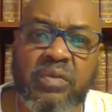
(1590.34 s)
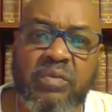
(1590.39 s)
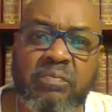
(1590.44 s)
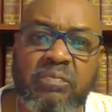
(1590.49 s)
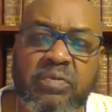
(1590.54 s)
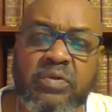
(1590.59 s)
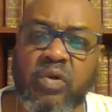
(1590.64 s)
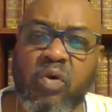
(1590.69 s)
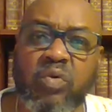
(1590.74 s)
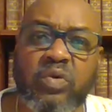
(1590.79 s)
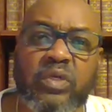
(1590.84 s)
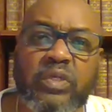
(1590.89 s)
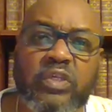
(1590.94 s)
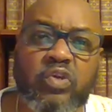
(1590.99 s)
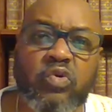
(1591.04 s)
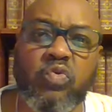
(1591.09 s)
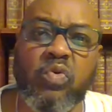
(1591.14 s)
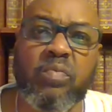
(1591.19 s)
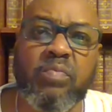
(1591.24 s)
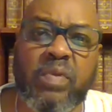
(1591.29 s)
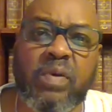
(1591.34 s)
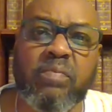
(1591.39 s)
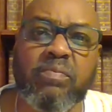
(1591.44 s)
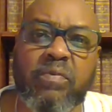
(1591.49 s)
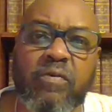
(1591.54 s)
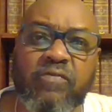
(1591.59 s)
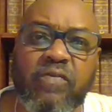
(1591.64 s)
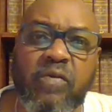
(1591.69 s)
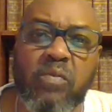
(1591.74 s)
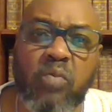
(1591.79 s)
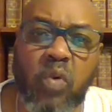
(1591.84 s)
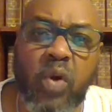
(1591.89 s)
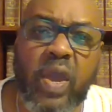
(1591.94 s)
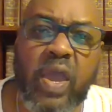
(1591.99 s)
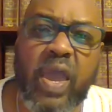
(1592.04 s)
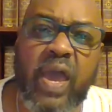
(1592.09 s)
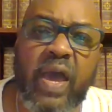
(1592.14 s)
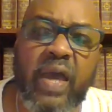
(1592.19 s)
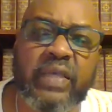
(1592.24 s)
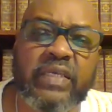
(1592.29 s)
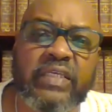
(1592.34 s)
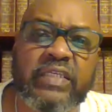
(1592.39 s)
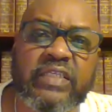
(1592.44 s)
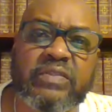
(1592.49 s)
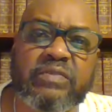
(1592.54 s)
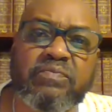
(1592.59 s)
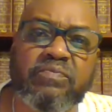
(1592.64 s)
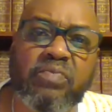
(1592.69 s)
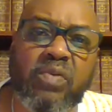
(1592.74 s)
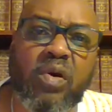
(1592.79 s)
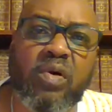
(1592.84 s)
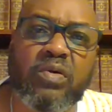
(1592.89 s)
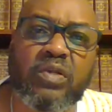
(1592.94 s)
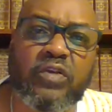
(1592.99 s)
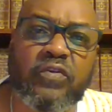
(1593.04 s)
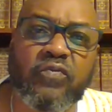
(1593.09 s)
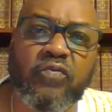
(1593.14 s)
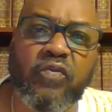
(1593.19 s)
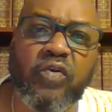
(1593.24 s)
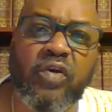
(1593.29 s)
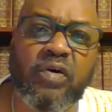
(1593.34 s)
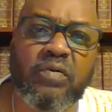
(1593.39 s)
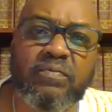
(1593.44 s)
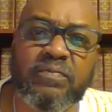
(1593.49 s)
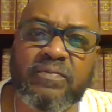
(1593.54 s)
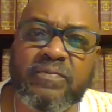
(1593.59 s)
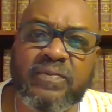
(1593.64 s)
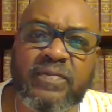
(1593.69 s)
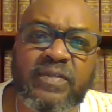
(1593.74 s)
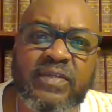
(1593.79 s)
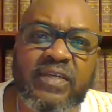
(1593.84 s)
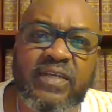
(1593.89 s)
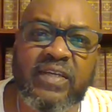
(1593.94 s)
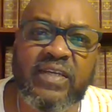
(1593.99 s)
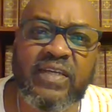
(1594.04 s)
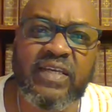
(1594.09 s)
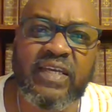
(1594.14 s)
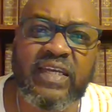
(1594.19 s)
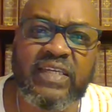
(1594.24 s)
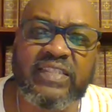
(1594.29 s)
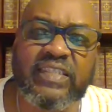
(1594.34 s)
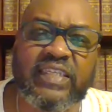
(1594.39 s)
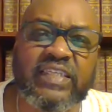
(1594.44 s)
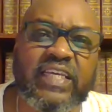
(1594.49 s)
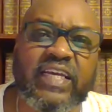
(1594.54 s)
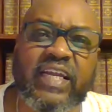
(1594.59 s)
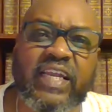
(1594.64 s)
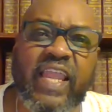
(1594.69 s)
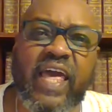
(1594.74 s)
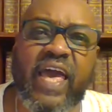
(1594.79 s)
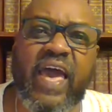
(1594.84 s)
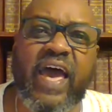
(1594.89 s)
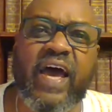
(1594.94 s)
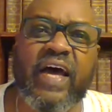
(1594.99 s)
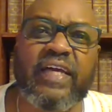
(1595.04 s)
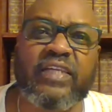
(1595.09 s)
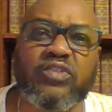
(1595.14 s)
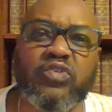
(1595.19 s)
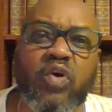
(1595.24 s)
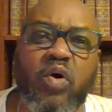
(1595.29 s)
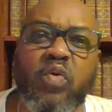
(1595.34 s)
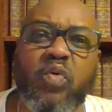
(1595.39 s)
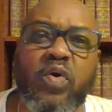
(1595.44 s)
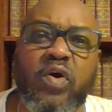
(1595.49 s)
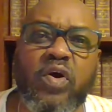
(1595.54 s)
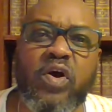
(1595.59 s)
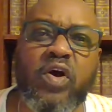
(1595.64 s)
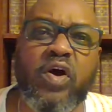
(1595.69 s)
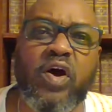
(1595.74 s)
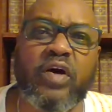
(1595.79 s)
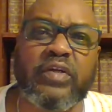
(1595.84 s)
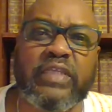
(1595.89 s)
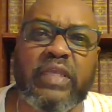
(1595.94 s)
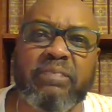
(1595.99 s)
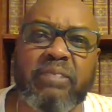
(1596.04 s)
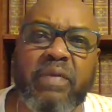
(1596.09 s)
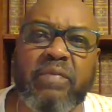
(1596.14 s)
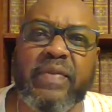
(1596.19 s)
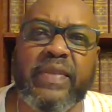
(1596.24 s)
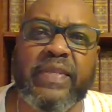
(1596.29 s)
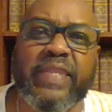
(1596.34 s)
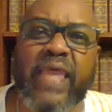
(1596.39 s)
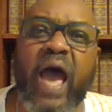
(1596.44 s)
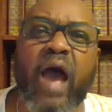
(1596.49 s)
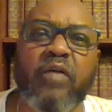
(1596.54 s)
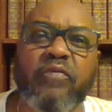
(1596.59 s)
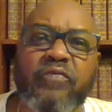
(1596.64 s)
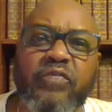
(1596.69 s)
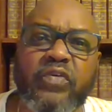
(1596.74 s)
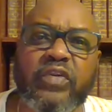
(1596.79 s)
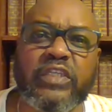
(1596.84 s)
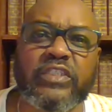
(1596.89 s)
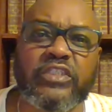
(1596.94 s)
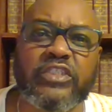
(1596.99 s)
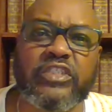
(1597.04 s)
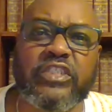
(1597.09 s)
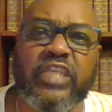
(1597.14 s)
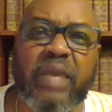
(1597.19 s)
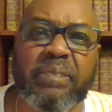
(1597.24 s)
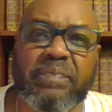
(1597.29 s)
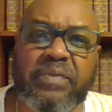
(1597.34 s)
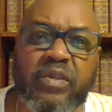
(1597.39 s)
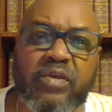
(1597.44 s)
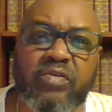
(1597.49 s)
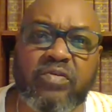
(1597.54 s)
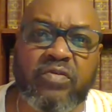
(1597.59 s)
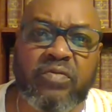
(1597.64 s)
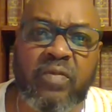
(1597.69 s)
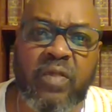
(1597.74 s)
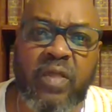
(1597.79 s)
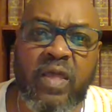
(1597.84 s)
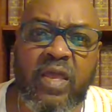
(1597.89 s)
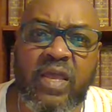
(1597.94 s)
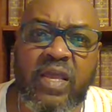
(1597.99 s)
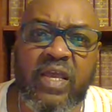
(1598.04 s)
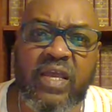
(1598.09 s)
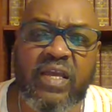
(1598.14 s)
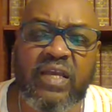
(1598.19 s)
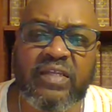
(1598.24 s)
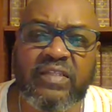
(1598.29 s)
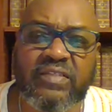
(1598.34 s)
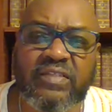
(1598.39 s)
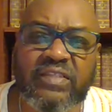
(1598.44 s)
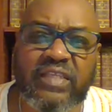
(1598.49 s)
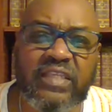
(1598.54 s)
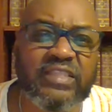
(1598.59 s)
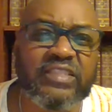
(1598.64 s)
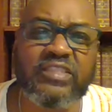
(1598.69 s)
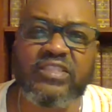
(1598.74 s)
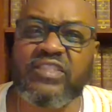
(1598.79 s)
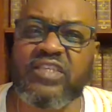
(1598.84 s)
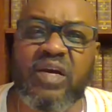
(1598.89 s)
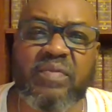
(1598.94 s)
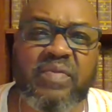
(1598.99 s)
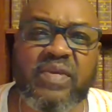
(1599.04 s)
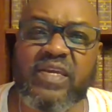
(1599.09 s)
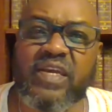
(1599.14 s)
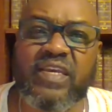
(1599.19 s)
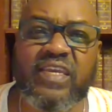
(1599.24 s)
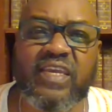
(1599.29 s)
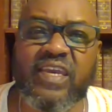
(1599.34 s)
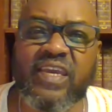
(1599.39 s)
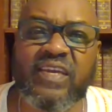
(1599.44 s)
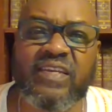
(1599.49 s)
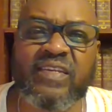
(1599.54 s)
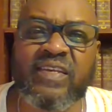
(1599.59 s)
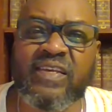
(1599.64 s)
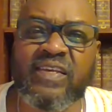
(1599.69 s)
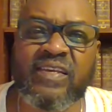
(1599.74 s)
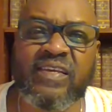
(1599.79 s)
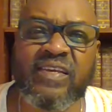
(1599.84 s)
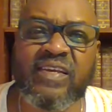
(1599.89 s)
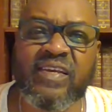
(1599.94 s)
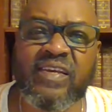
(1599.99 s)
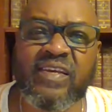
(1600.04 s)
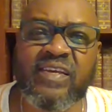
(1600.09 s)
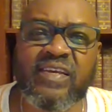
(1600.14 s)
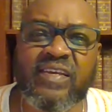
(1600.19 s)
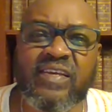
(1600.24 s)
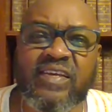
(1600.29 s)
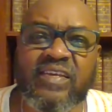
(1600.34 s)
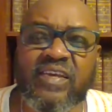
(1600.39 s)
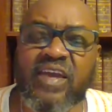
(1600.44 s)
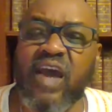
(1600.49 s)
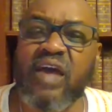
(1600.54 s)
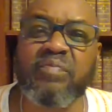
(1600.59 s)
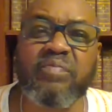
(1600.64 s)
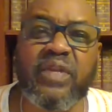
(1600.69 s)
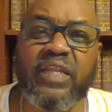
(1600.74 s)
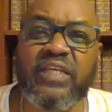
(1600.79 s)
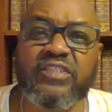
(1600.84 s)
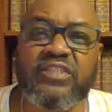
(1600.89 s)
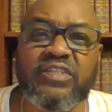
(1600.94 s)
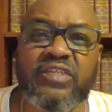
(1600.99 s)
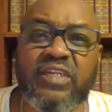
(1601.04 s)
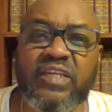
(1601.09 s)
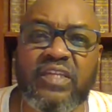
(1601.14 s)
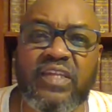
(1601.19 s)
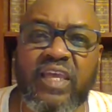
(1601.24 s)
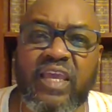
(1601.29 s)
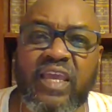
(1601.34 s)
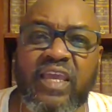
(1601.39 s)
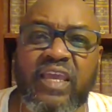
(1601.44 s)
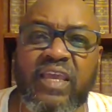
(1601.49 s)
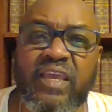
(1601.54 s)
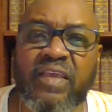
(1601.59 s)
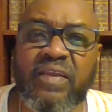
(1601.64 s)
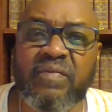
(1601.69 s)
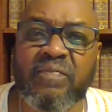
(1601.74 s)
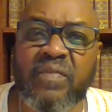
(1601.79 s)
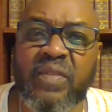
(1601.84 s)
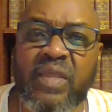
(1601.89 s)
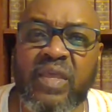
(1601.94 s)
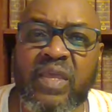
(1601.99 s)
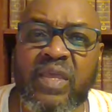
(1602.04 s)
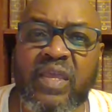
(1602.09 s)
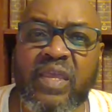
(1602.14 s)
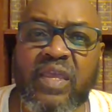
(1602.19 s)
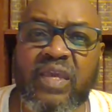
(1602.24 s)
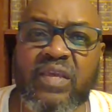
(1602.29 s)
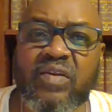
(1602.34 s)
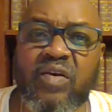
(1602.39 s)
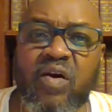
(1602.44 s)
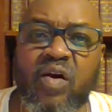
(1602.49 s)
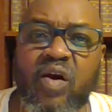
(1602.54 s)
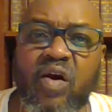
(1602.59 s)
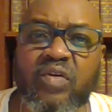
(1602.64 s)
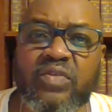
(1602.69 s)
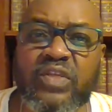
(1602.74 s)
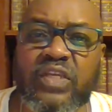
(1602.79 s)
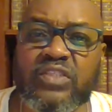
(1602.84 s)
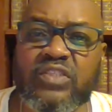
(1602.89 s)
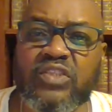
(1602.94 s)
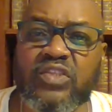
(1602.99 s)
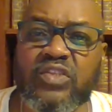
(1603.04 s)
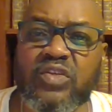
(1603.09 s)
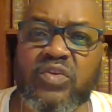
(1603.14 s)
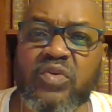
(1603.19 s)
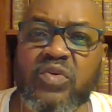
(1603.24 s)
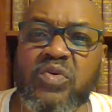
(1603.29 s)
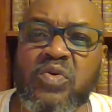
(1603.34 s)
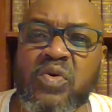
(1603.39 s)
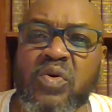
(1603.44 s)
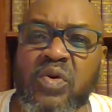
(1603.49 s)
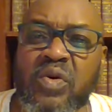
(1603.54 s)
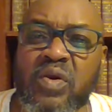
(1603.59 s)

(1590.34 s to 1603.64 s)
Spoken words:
but only to remember from where he has brought us from, and then declare to a world that may be doubtful and skeptical that he's coming again. God bless you today in all that you do.